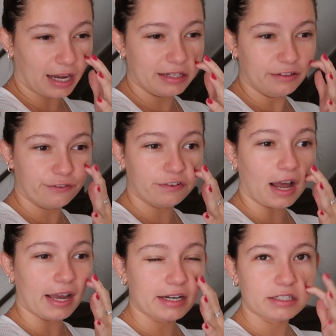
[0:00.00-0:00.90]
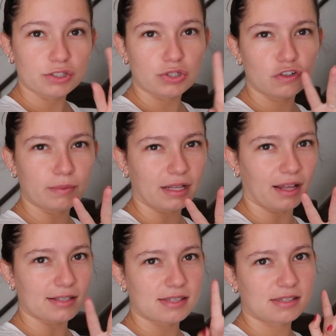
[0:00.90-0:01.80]
I need to find two of my
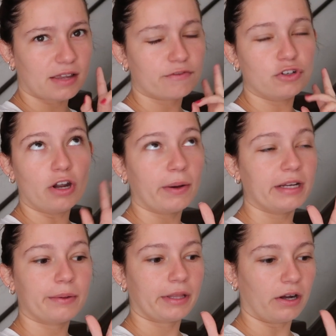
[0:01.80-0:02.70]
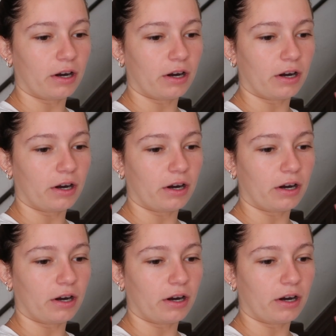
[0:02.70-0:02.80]
classes because I have no idea where they